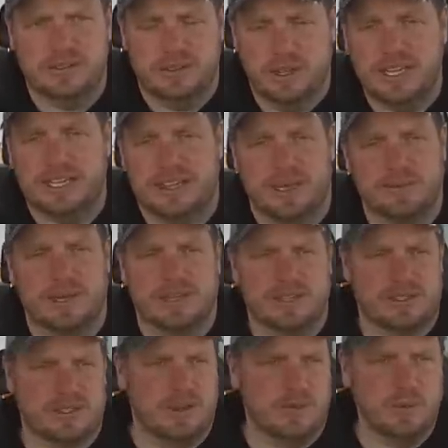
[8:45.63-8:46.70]
look at them. They're
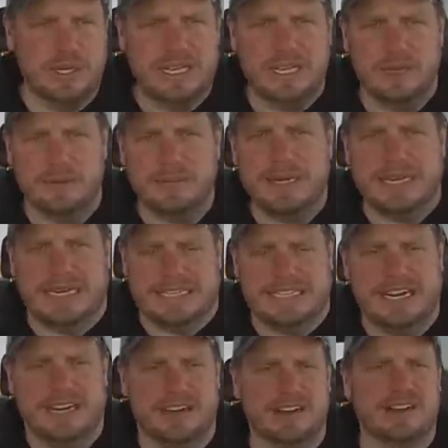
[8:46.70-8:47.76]
just really a meaty
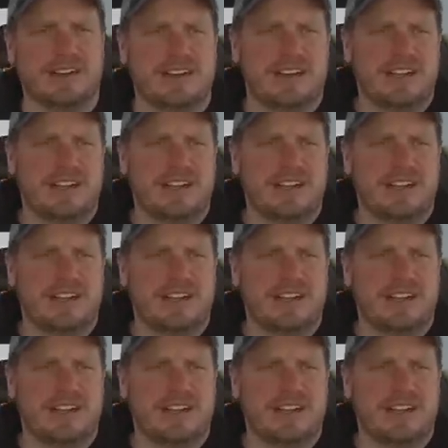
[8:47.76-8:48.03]
tire.